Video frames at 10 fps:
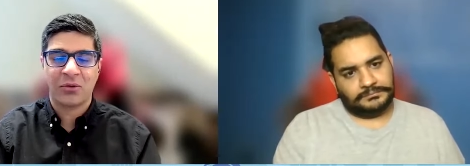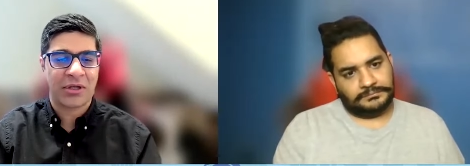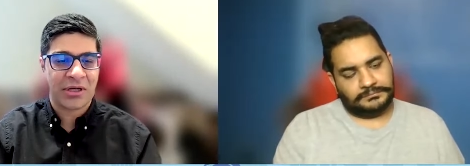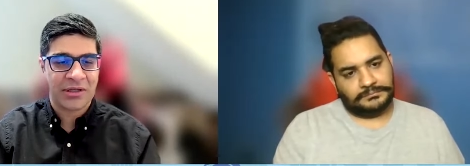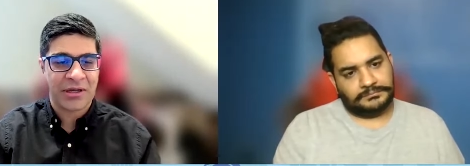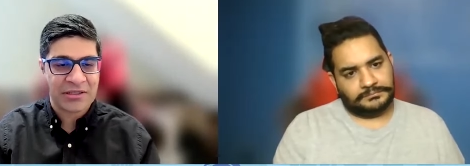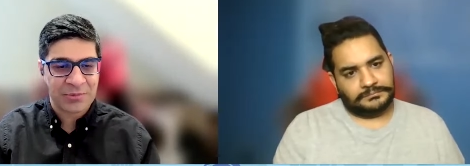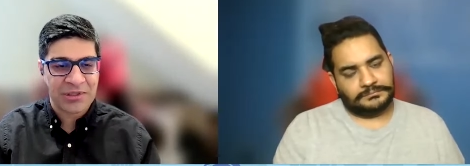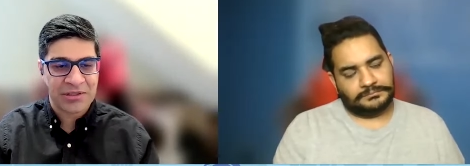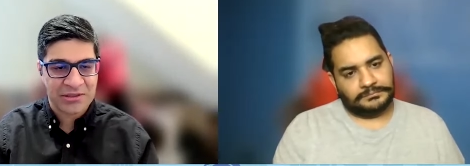Speaker 1: good learning
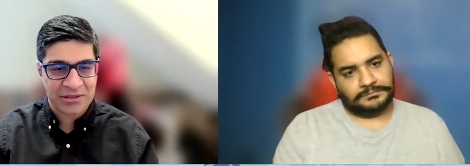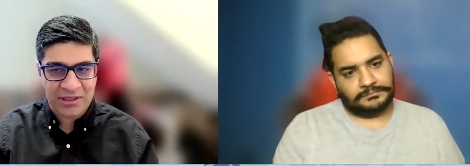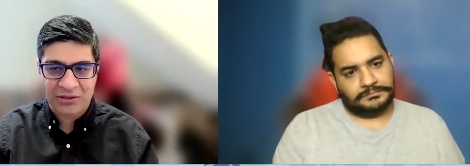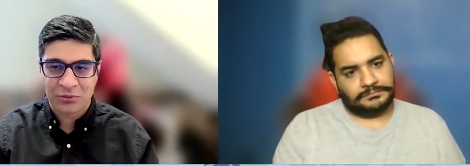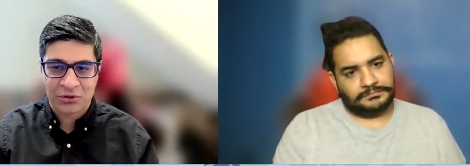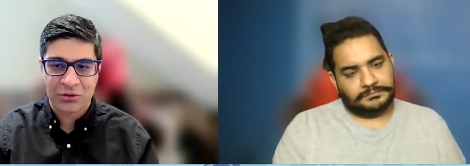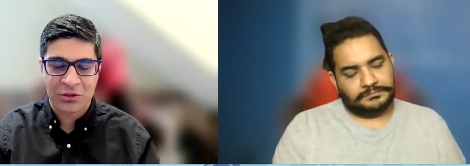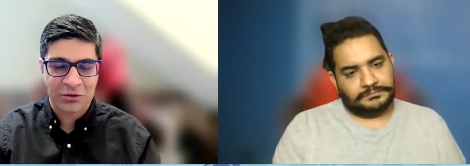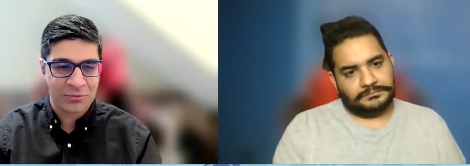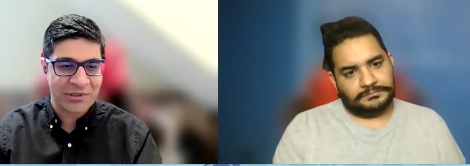experience that, yeah, you, you
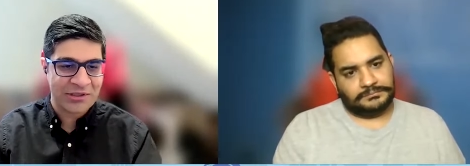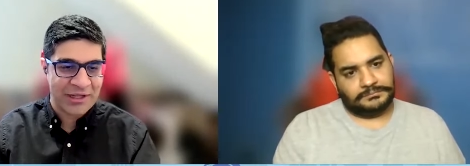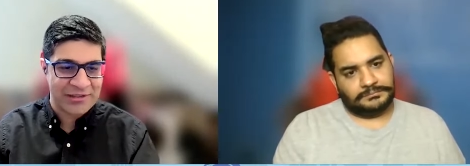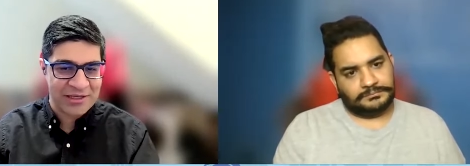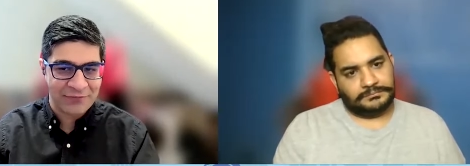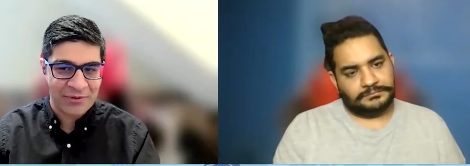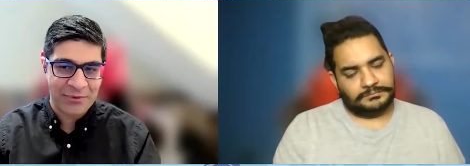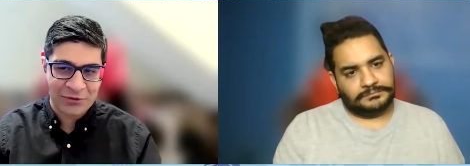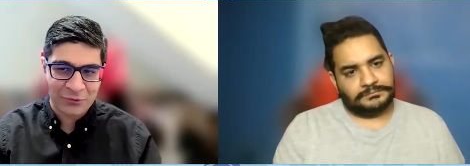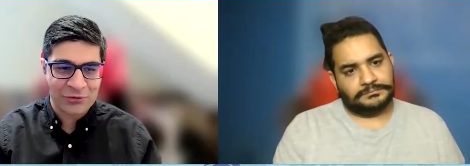need to be tech
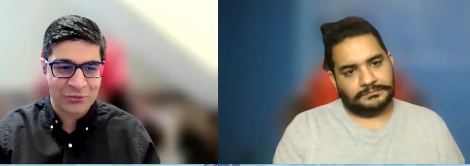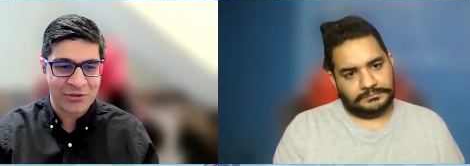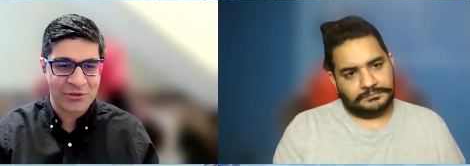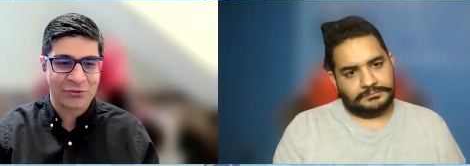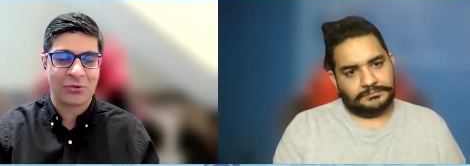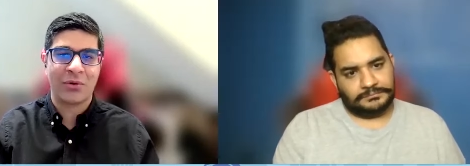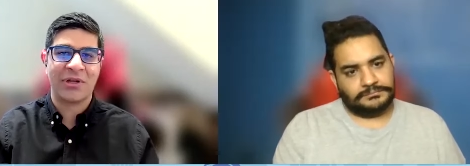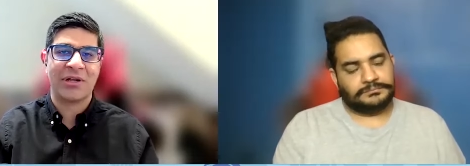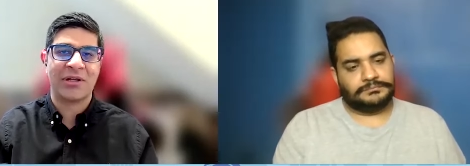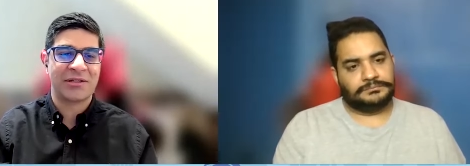savvy, but you also need to
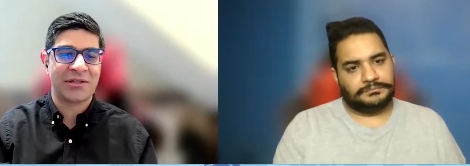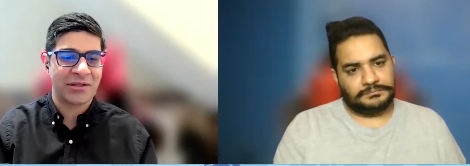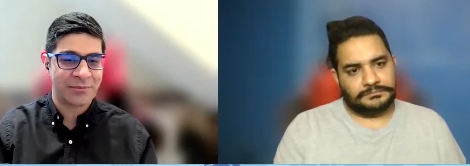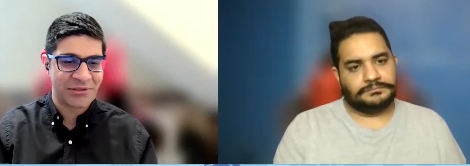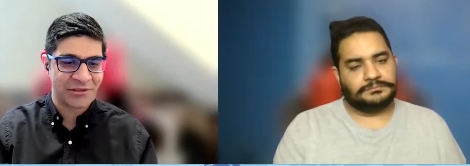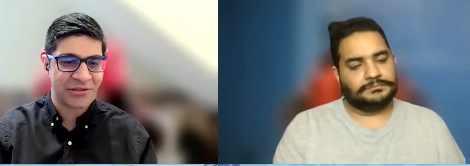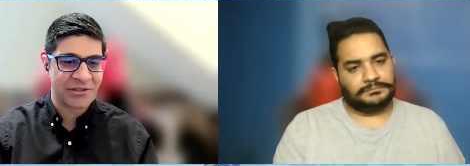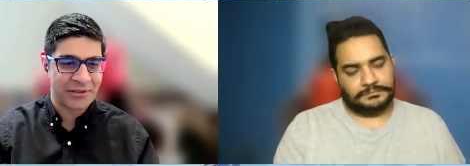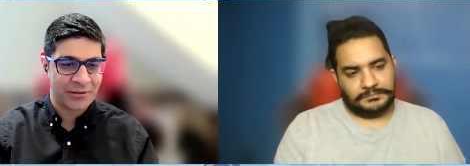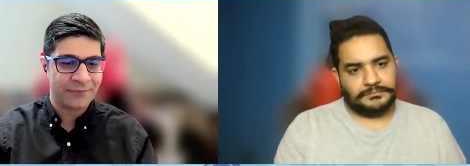go and understand the
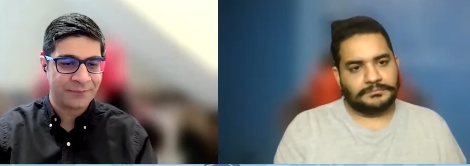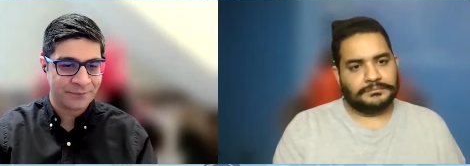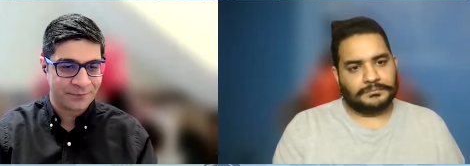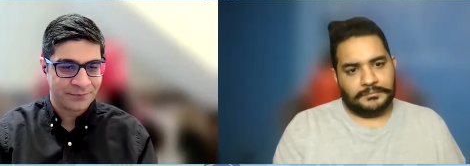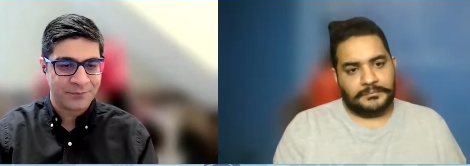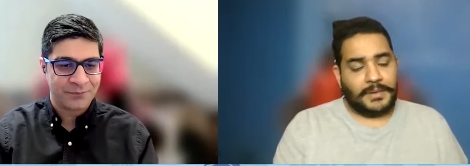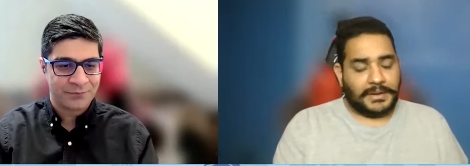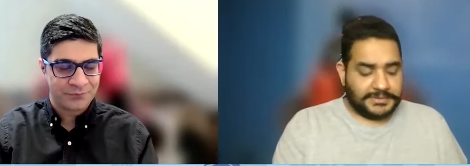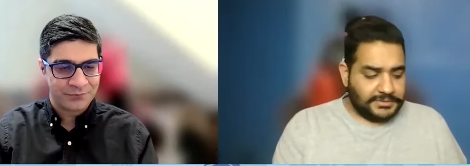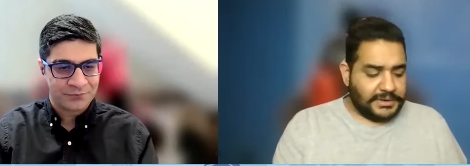business side.
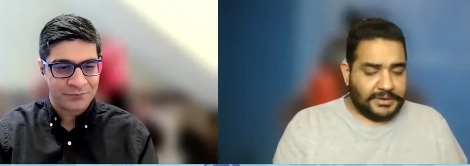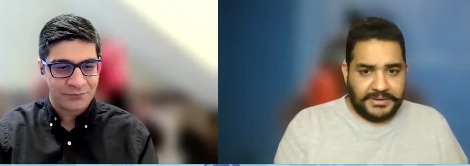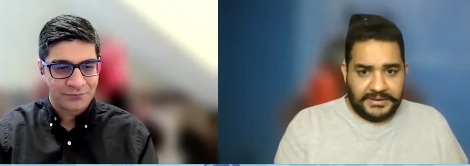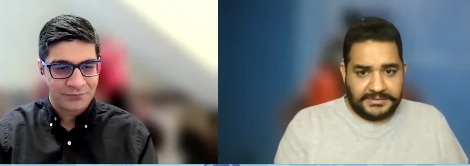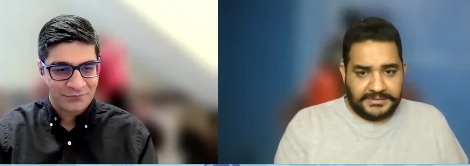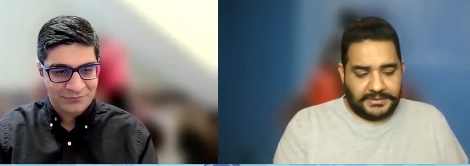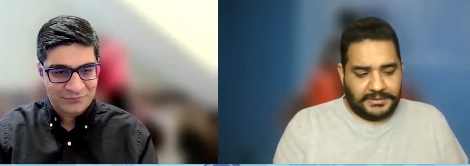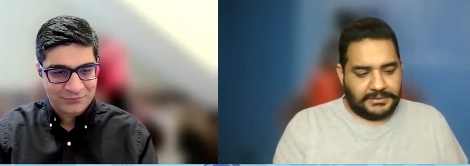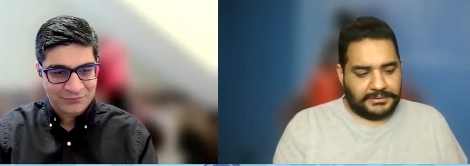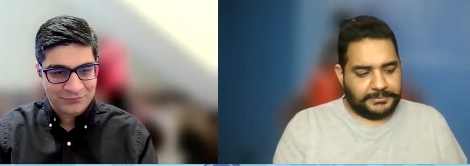
Speaker 2: So now that
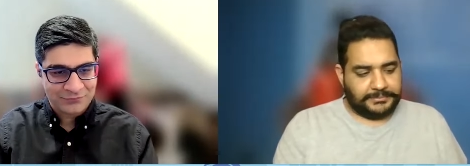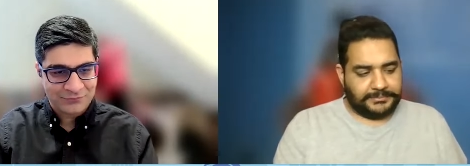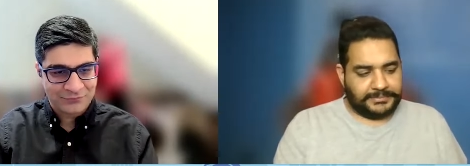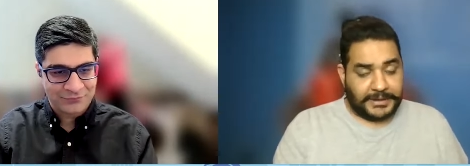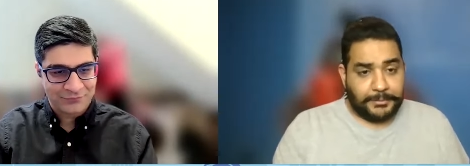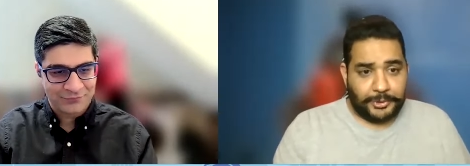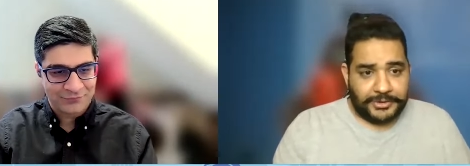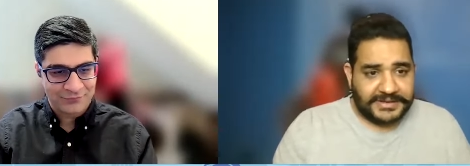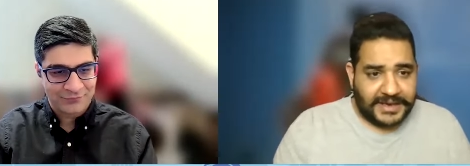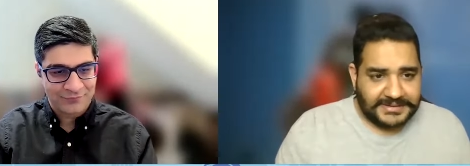uh,
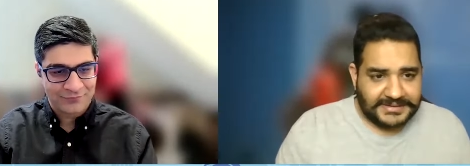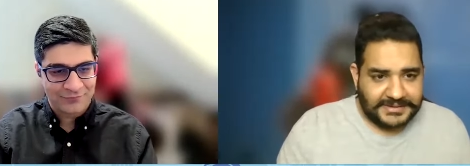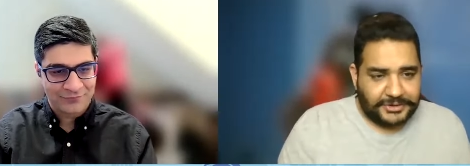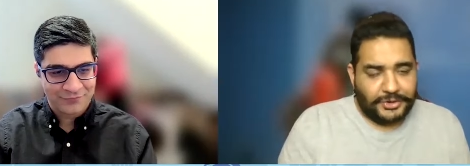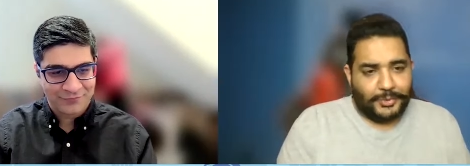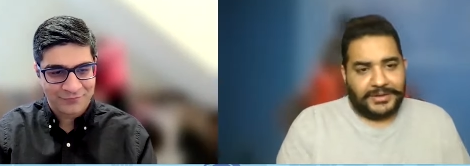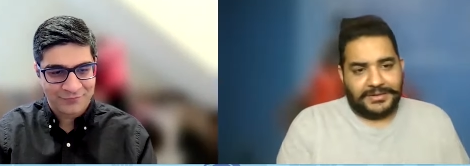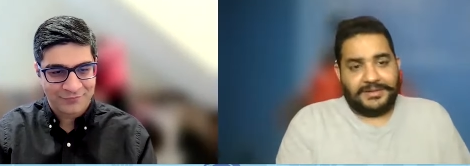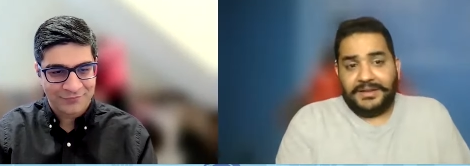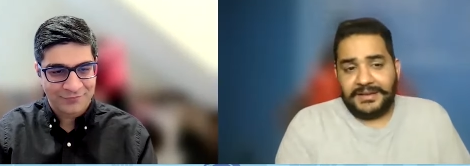computer science is the new
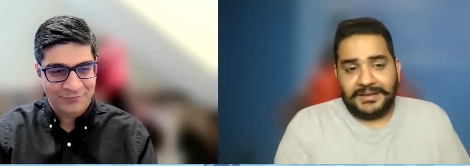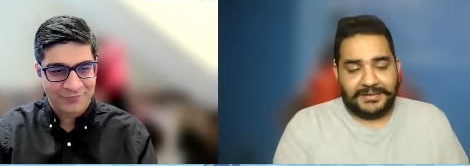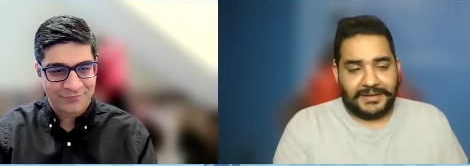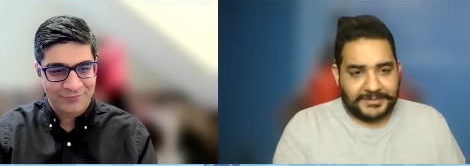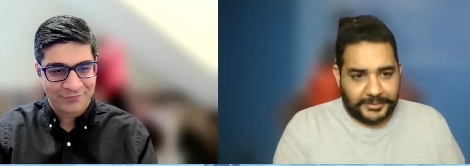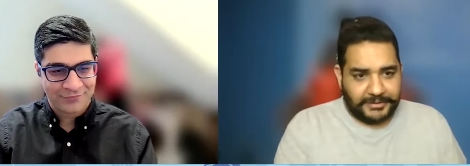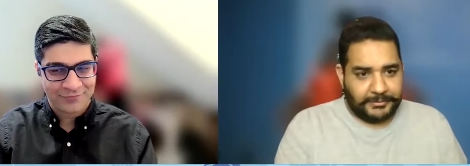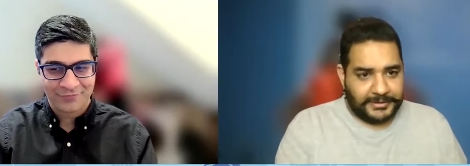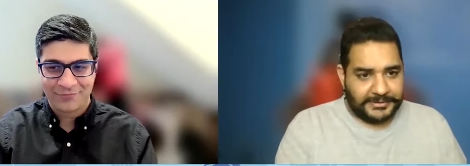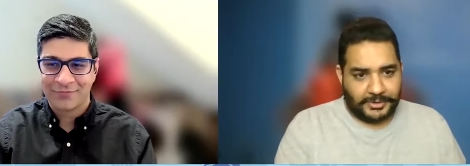in thing and that's what
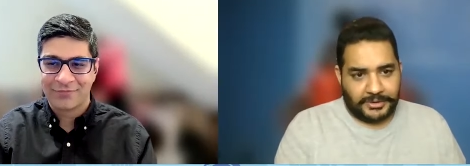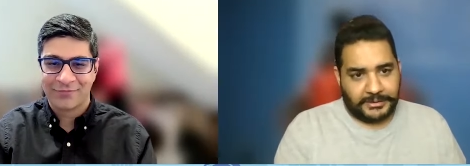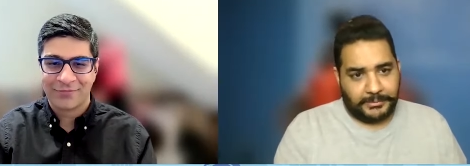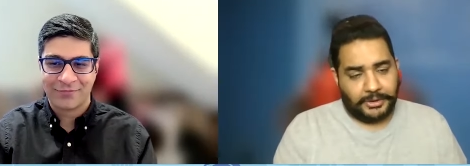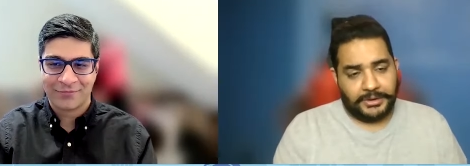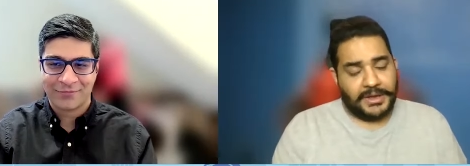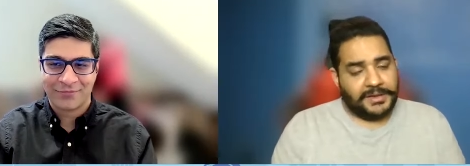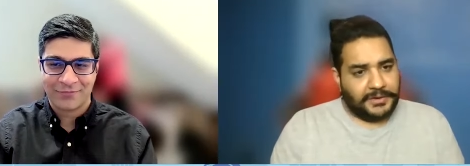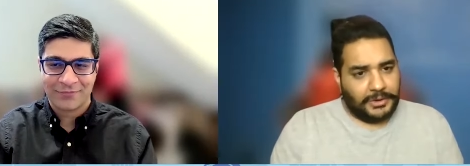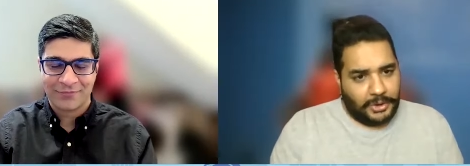everybody's talking about
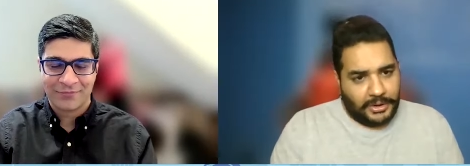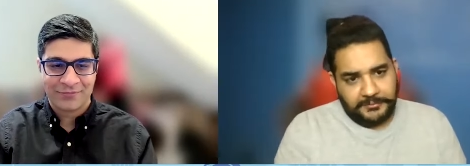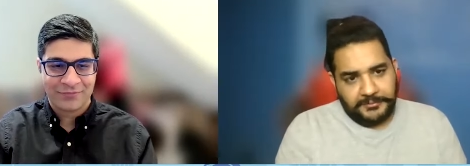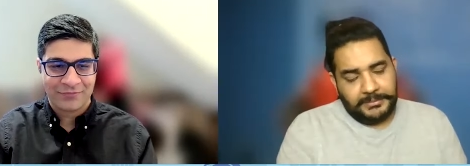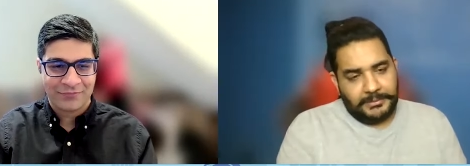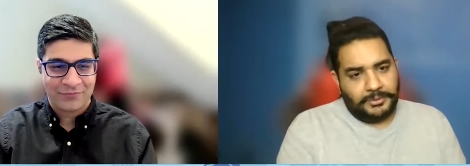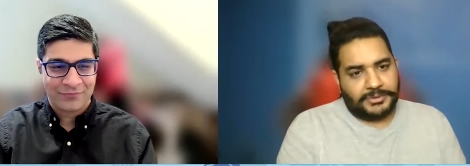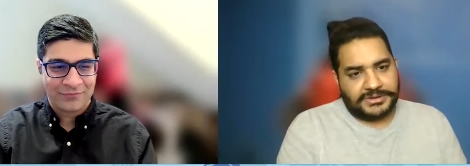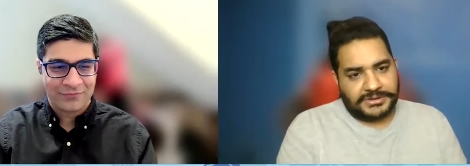there are a lot of people who are